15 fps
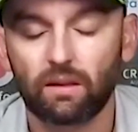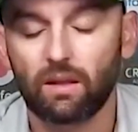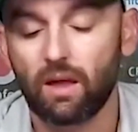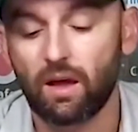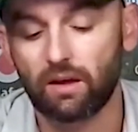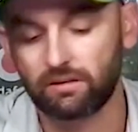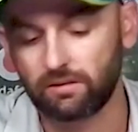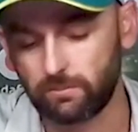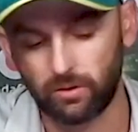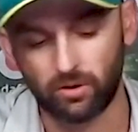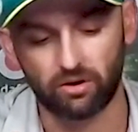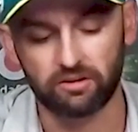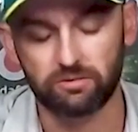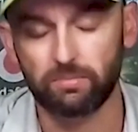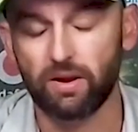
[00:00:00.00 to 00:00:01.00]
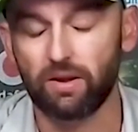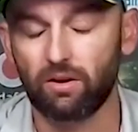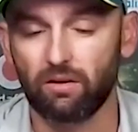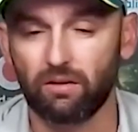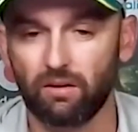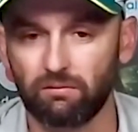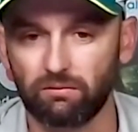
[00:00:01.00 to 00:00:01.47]
To be honest, mate,
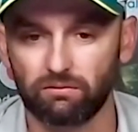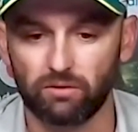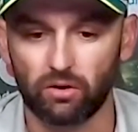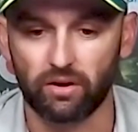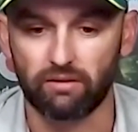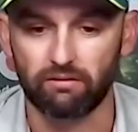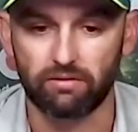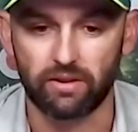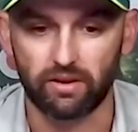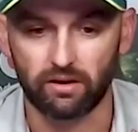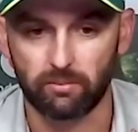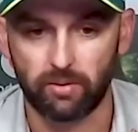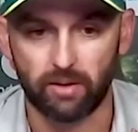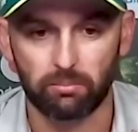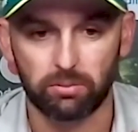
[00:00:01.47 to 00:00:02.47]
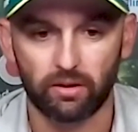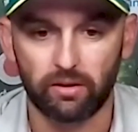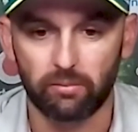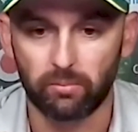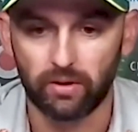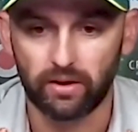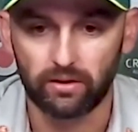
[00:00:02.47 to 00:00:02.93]
I'm not even thinking about
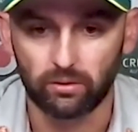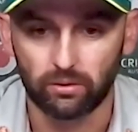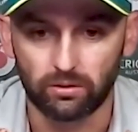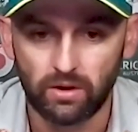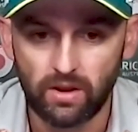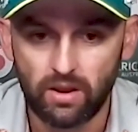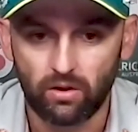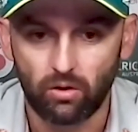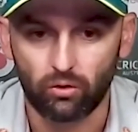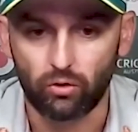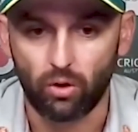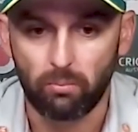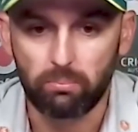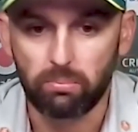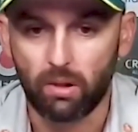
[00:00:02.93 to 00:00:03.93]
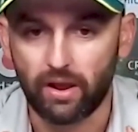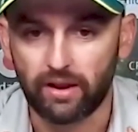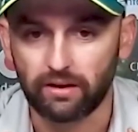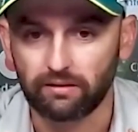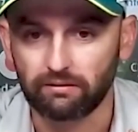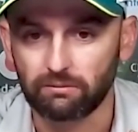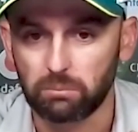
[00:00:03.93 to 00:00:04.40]
plan B or not
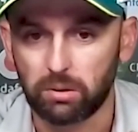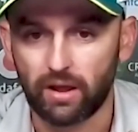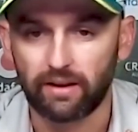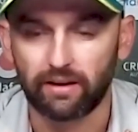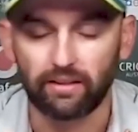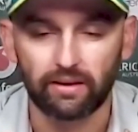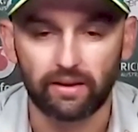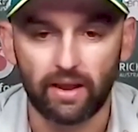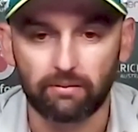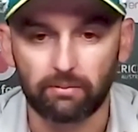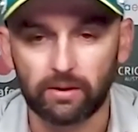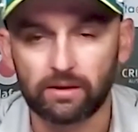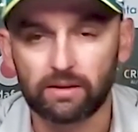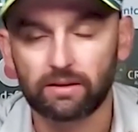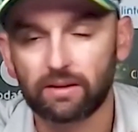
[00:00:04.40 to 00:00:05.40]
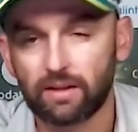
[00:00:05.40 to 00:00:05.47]
playing at the Gabba.